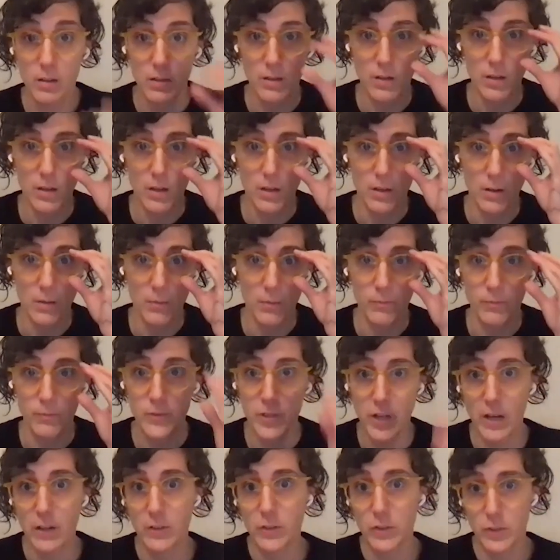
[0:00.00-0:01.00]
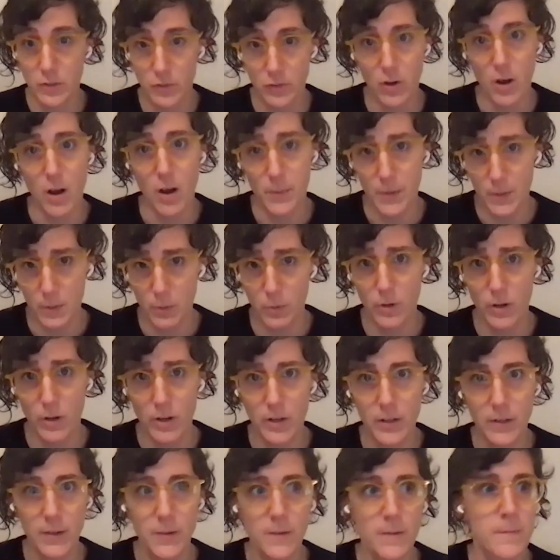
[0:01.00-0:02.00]
childhood trauma
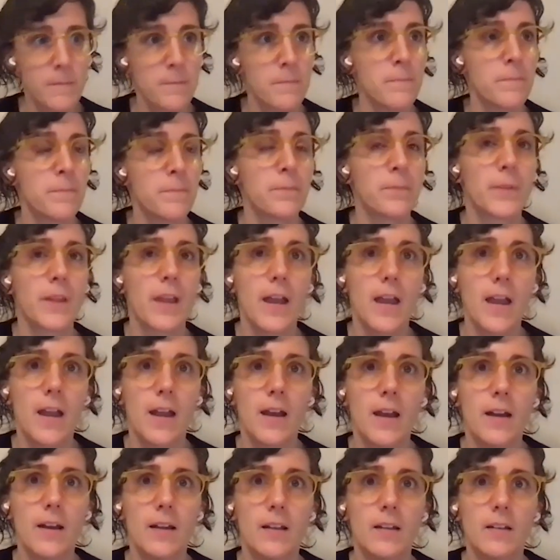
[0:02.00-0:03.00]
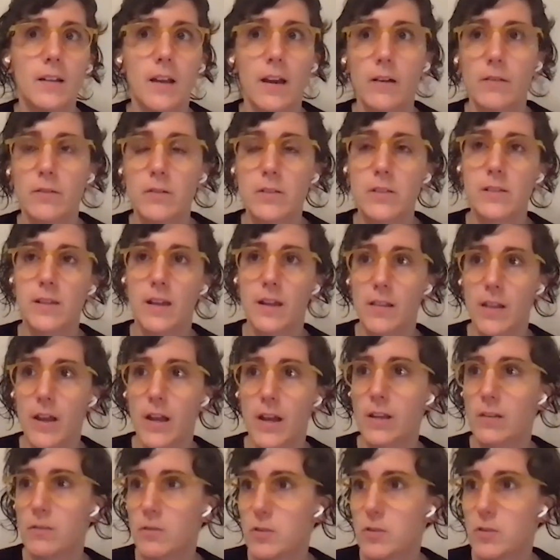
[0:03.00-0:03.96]
work. And I would say like